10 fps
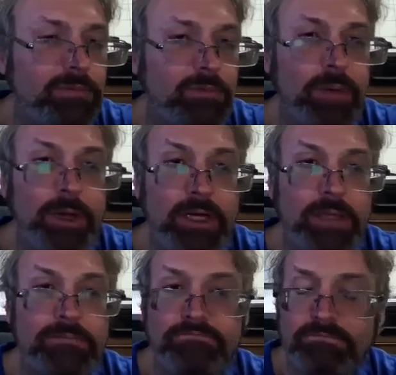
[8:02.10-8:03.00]
right back
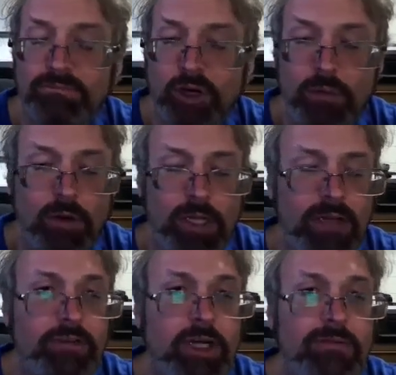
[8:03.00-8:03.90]
up, right where I left
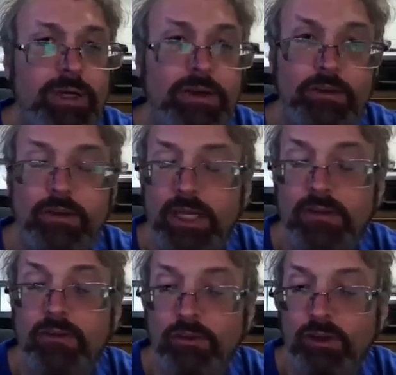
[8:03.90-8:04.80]
off, right? Because it
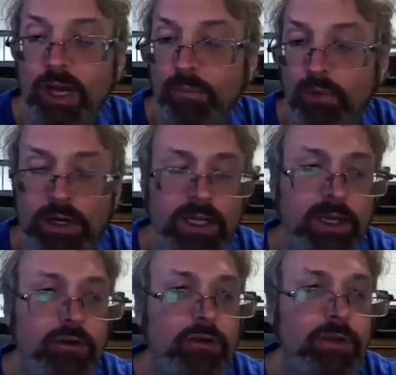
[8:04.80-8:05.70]
didn't stop running,
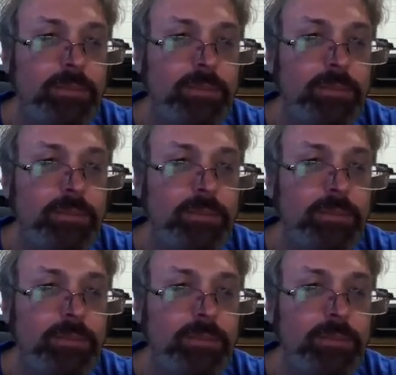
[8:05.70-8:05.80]
actually.